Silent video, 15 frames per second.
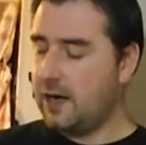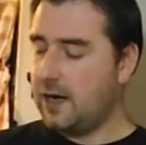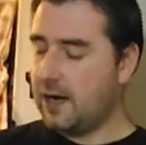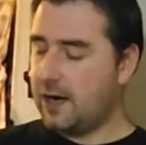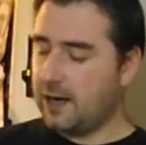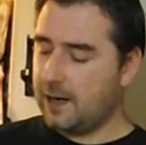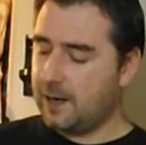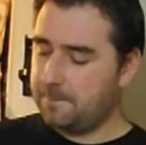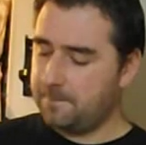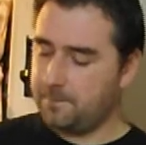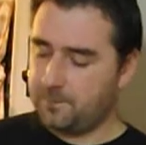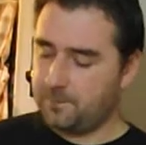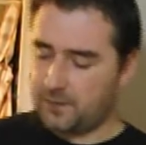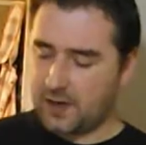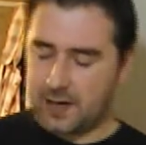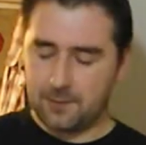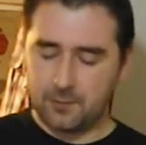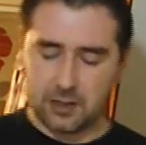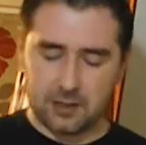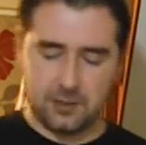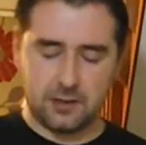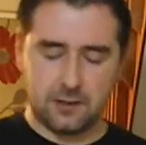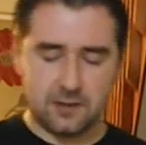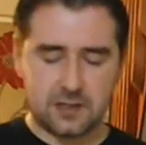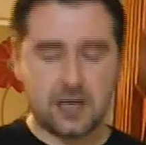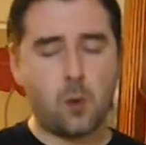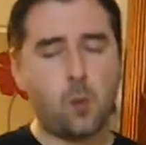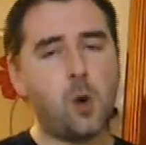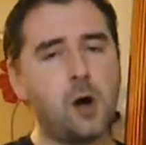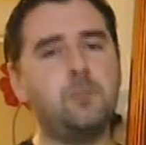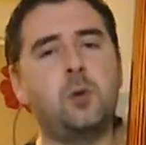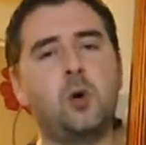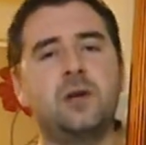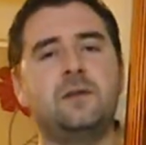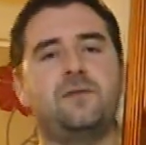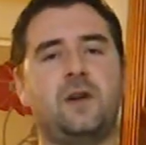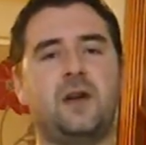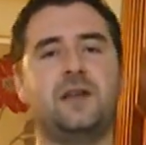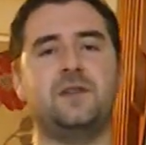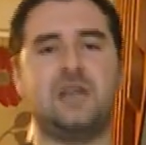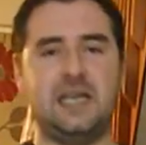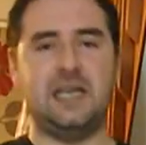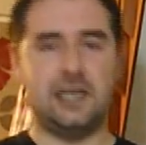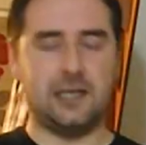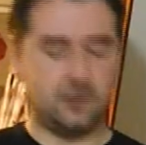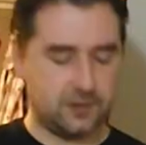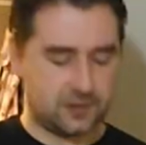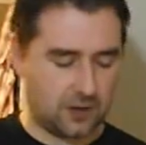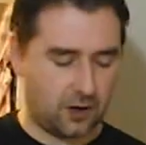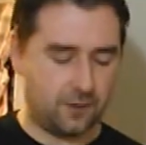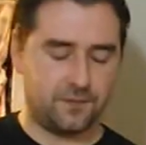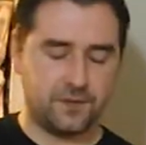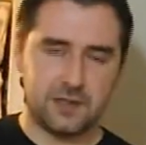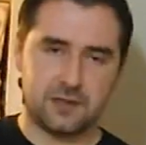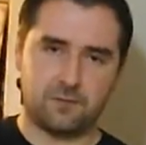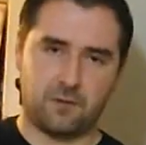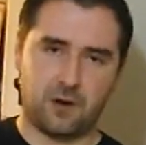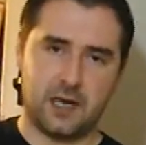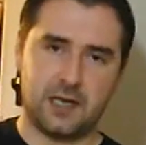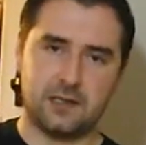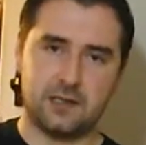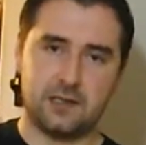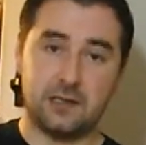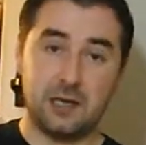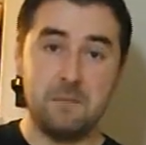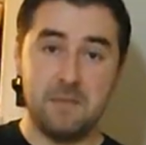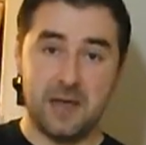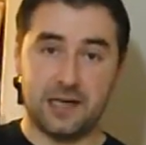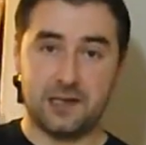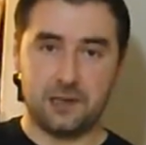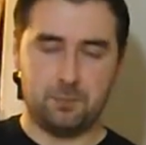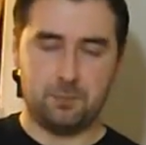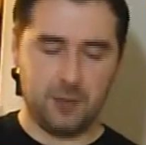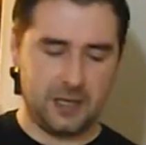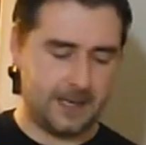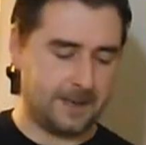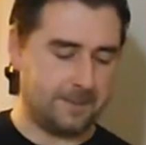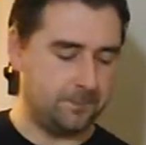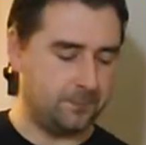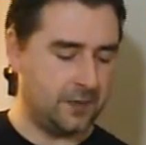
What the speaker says: I'm going to be using 1.5 kilos of this rice to make the beer.